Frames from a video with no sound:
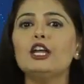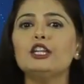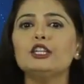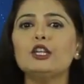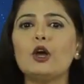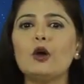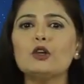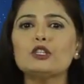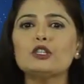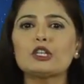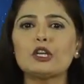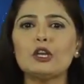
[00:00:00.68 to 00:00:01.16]

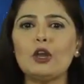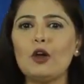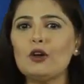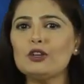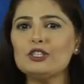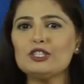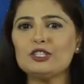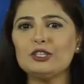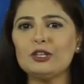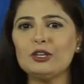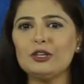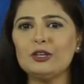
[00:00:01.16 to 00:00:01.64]
Those
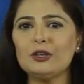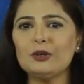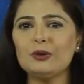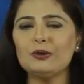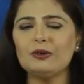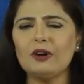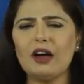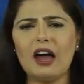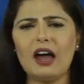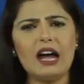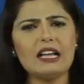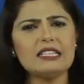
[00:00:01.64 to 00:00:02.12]
close to
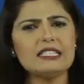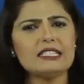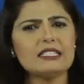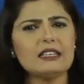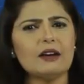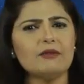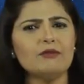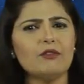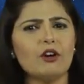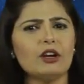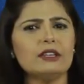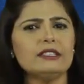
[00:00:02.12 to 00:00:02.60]
you are
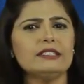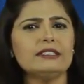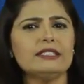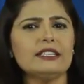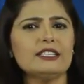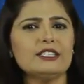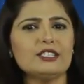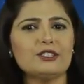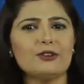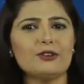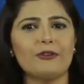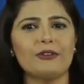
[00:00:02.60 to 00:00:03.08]
somewhat
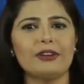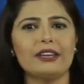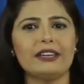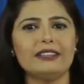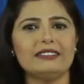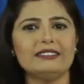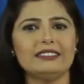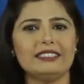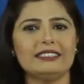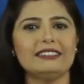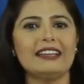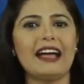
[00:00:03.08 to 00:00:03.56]

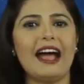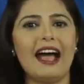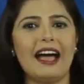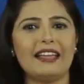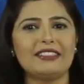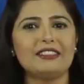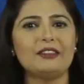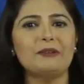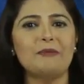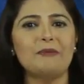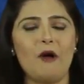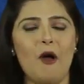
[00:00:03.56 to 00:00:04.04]
disoriented
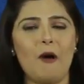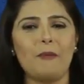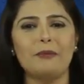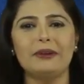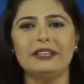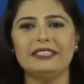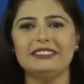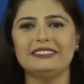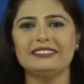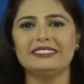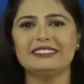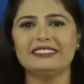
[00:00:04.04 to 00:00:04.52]
at the
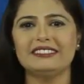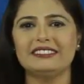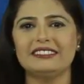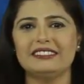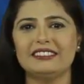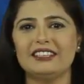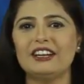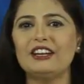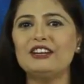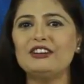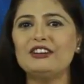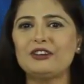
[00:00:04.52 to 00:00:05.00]
moment.
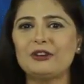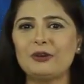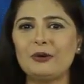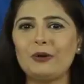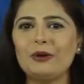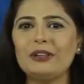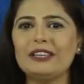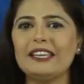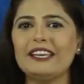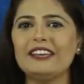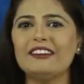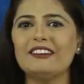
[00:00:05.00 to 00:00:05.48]

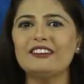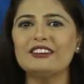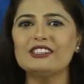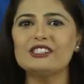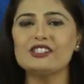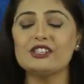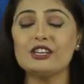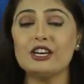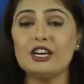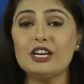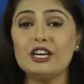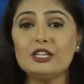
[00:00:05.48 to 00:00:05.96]
Control the
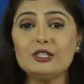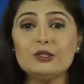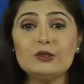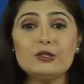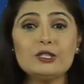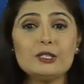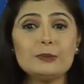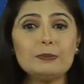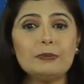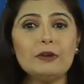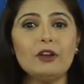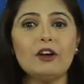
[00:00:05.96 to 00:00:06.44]
urge to
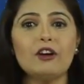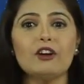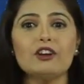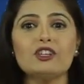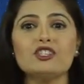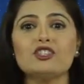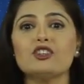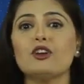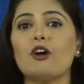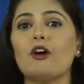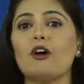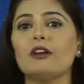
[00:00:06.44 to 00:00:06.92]

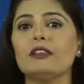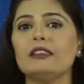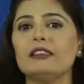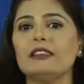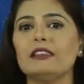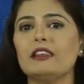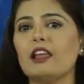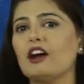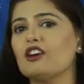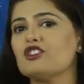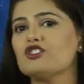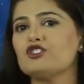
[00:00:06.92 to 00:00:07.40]
splurge
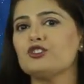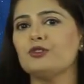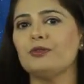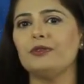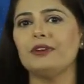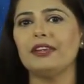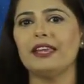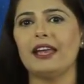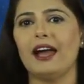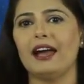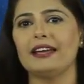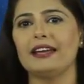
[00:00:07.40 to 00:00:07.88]
on
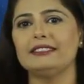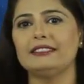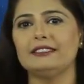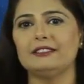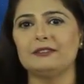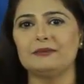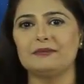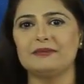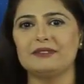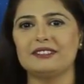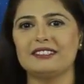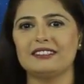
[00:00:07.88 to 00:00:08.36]
luxury
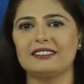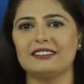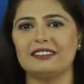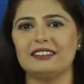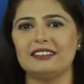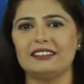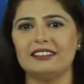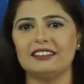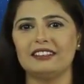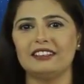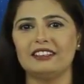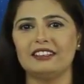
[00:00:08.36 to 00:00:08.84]
items.
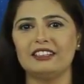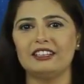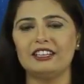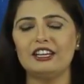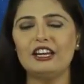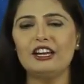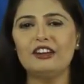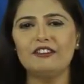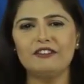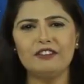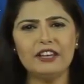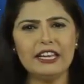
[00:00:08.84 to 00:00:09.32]

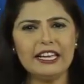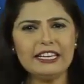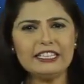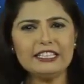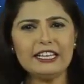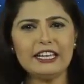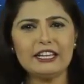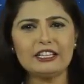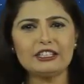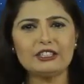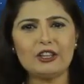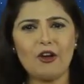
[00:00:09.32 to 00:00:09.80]

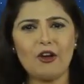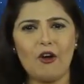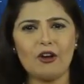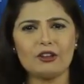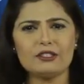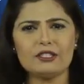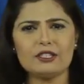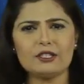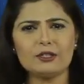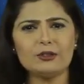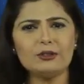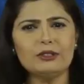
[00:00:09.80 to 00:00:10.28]
Fleeting
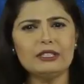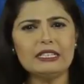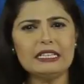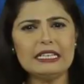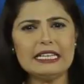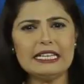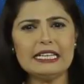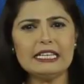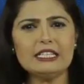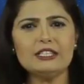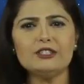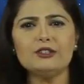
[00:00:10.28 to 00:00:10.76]
thoughts could
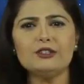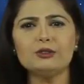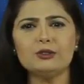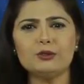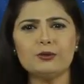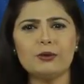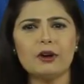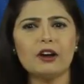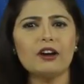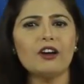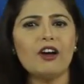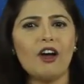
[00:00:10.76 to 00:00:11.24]
lead you
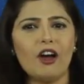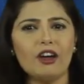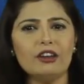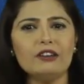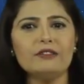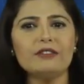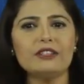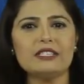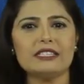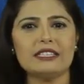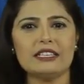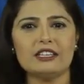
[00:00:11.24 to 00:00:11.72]
to a
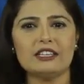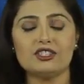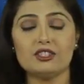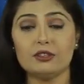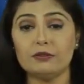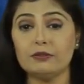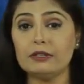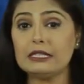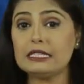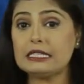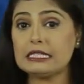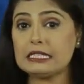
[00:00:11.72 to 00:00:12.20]

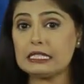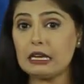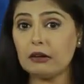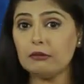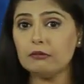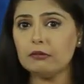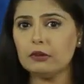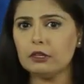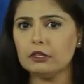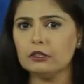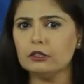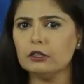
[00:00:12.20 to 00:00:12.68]
conversation with
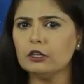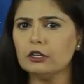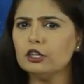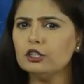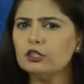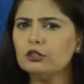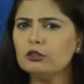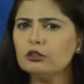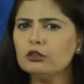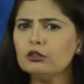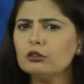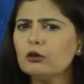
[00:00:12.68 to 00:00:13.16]
someone
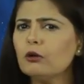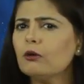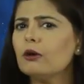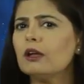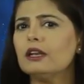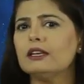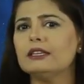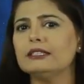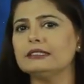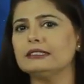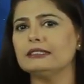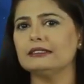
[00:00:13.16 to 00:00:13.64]
you know
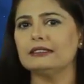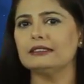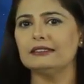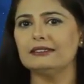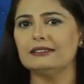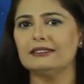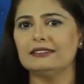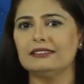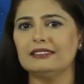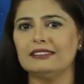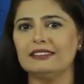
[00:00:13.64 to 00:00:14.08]
a little.